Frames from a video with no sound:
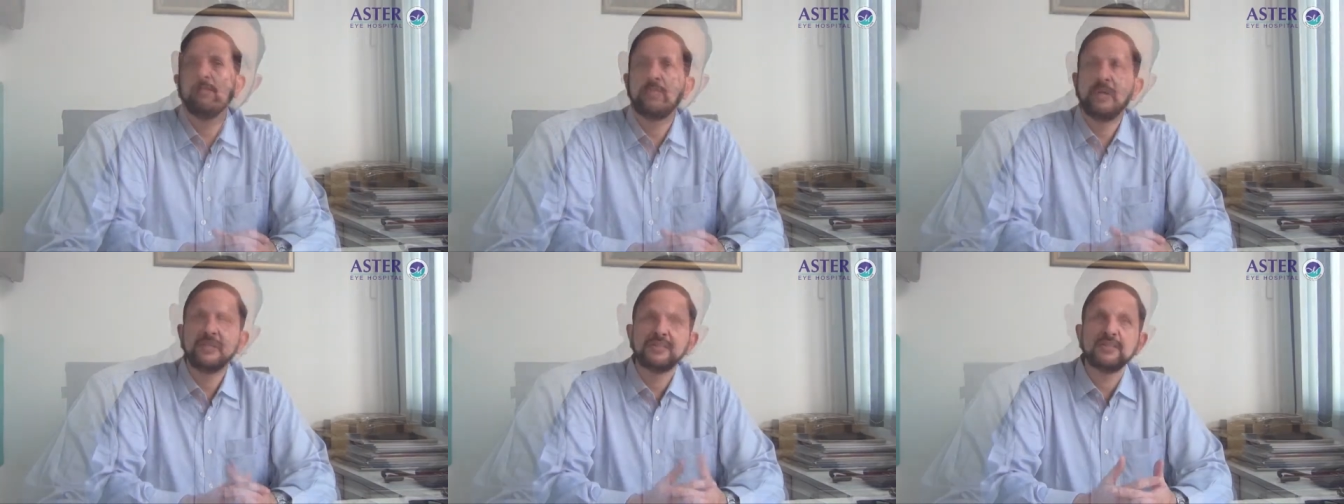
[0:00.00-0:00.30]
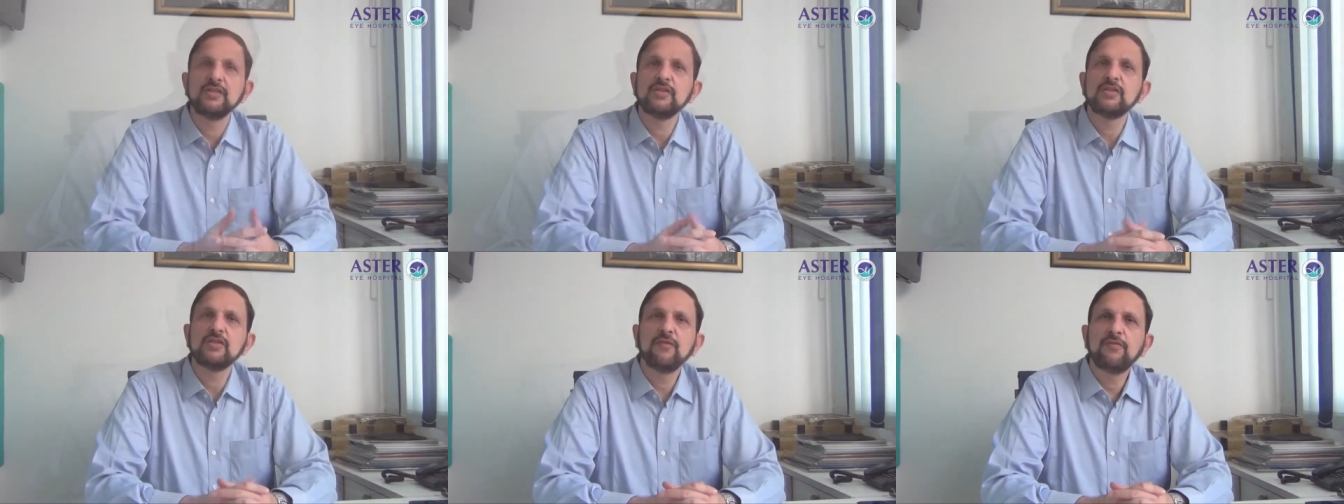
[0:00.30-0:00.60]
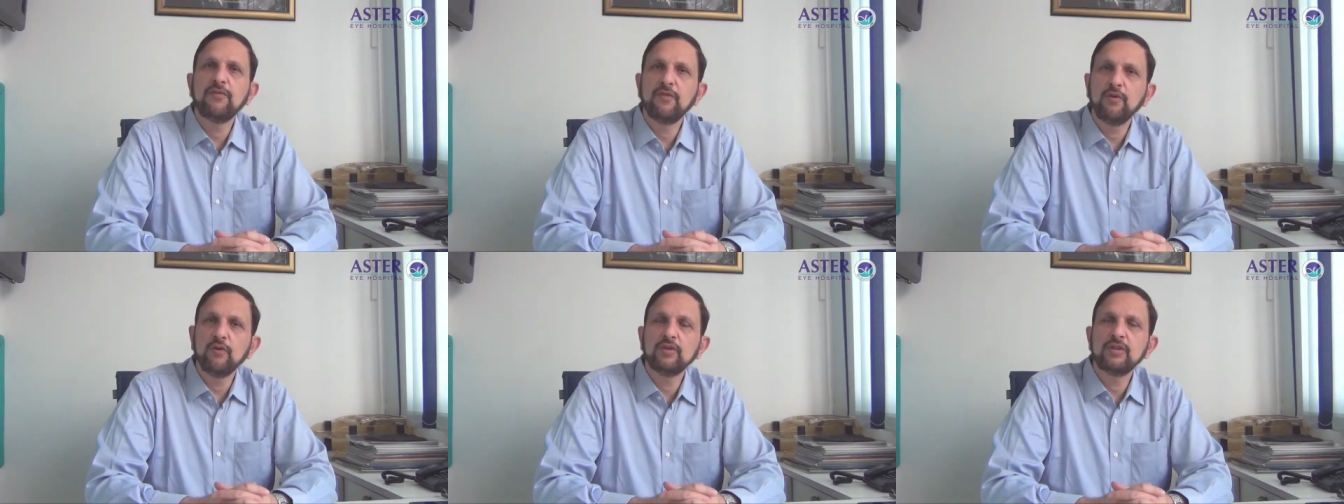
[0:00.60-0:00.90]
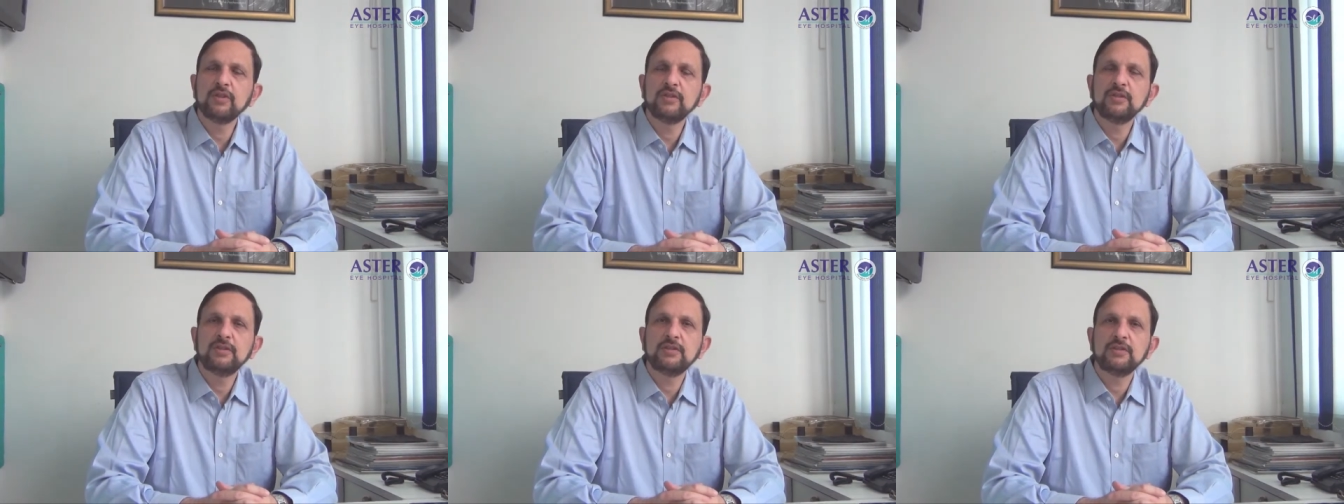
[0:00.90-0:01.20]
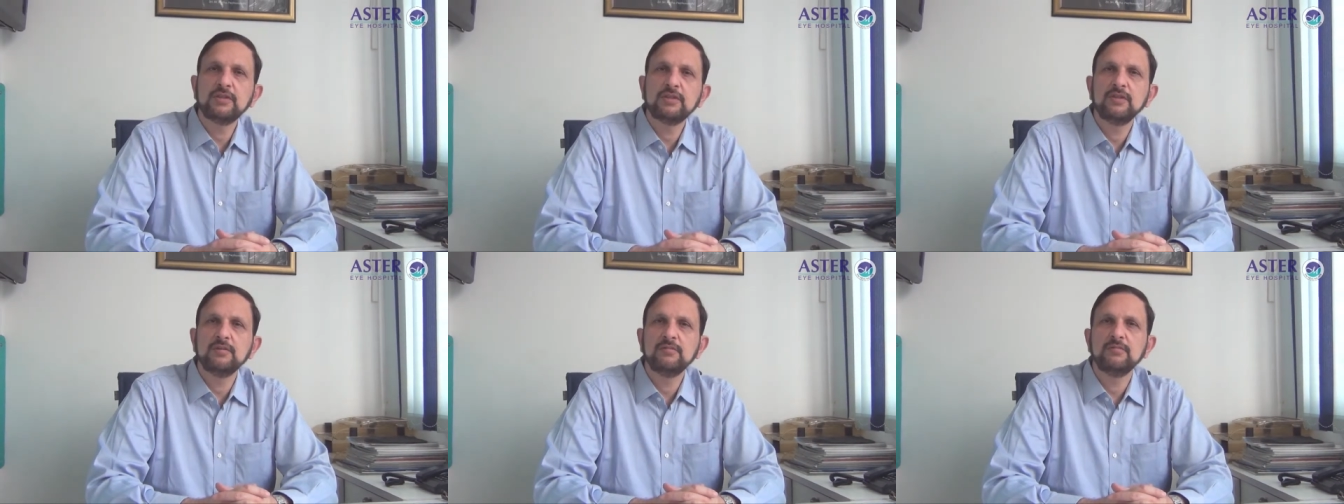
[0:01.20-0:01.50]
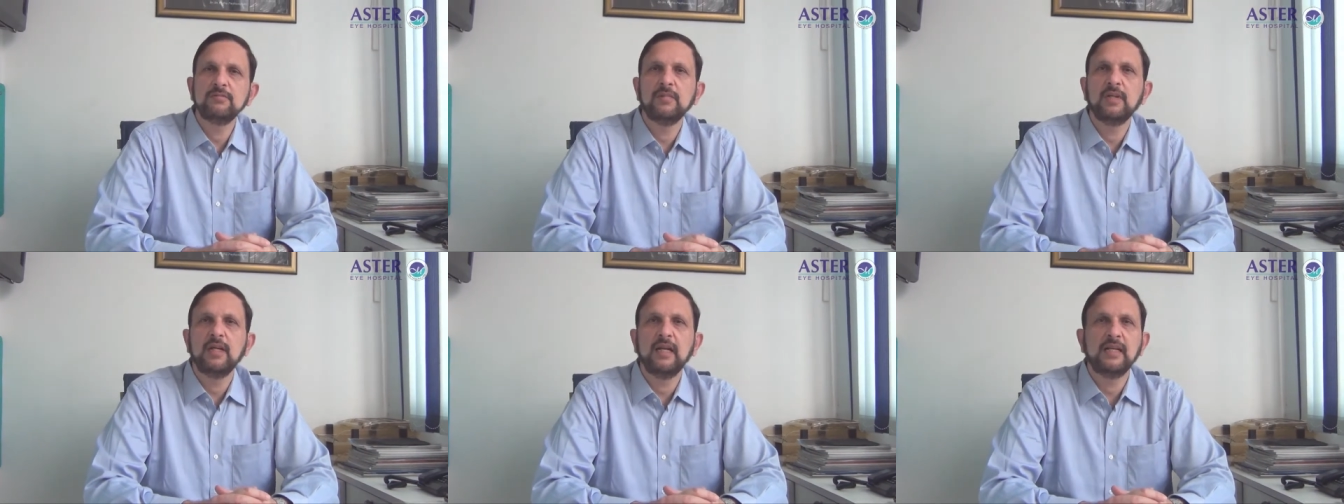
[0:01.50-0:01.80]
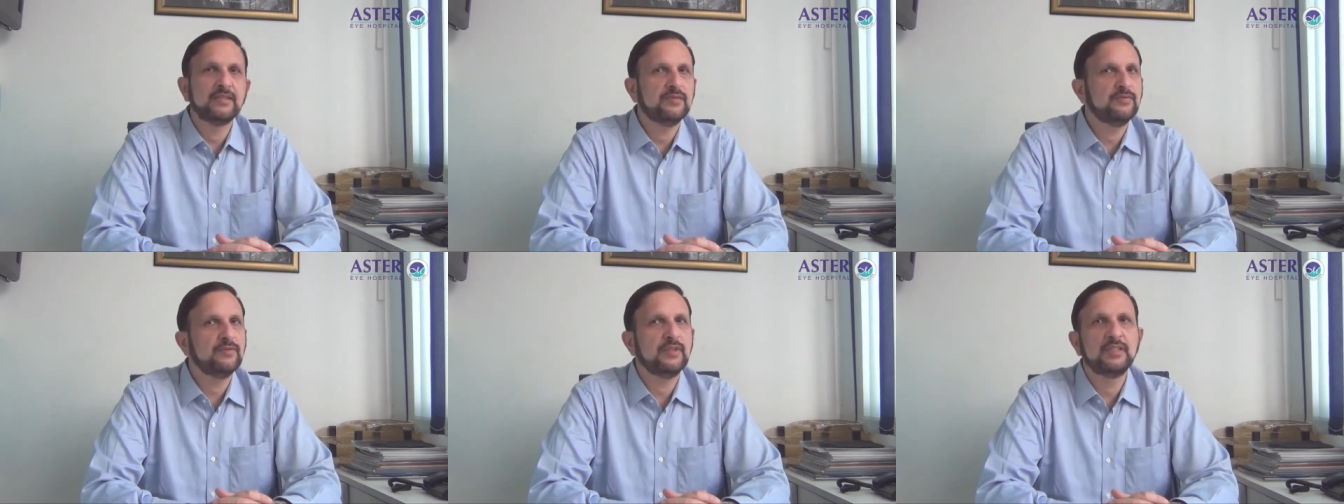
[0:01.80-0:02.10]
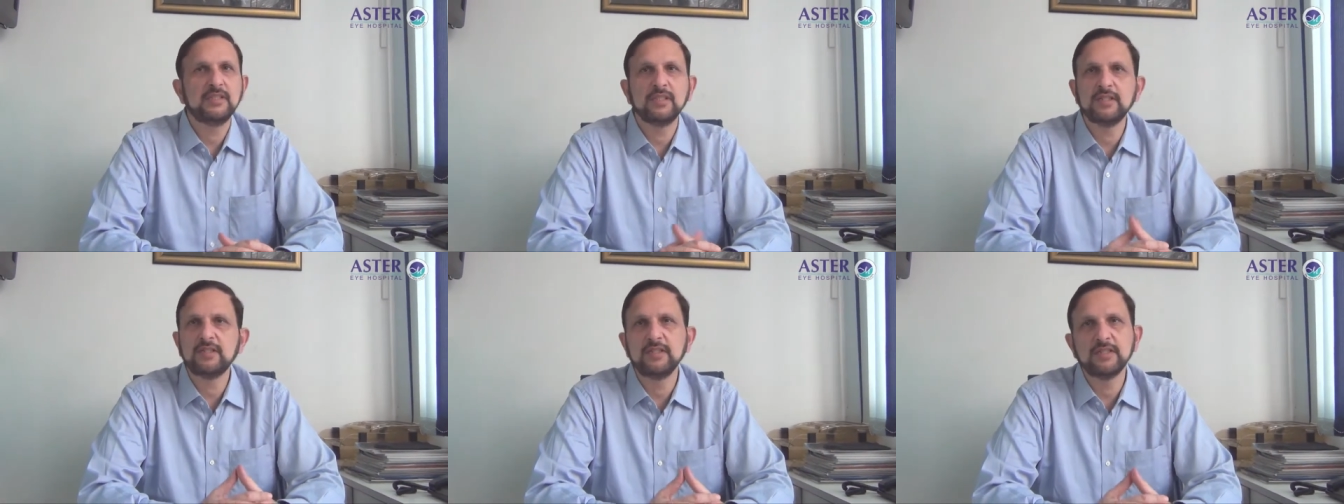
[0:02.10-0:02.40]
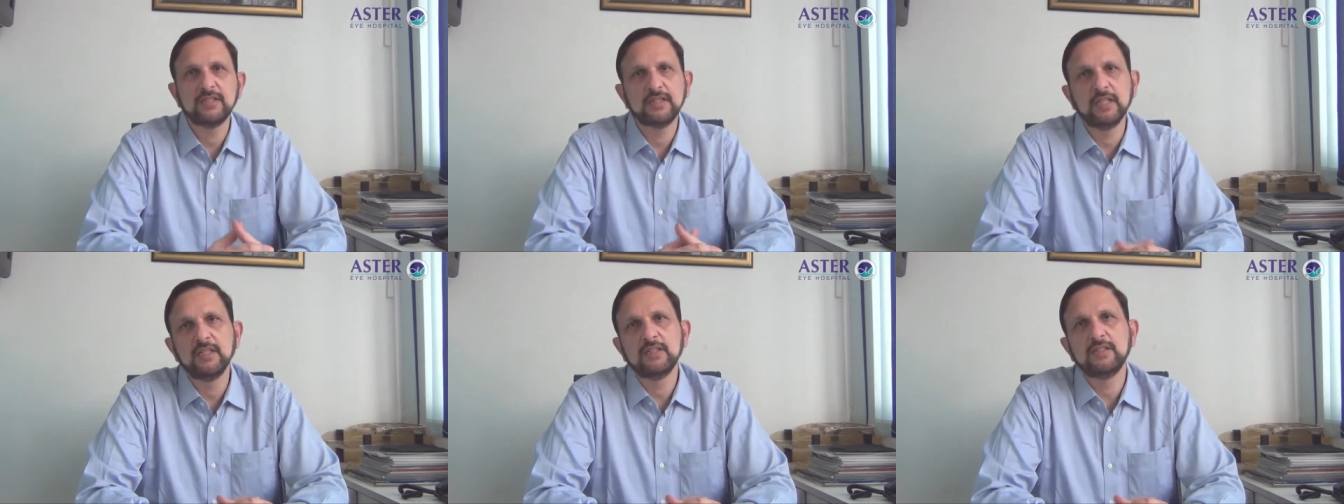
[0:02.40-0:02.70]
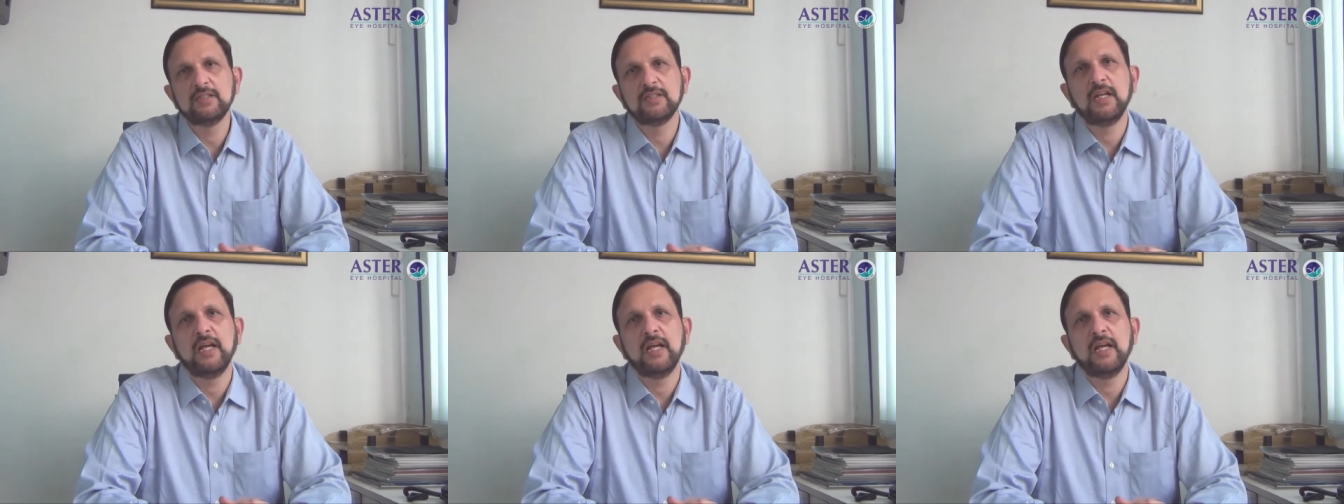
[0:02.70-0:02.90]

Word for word: Presence of floaters, as we just discussed,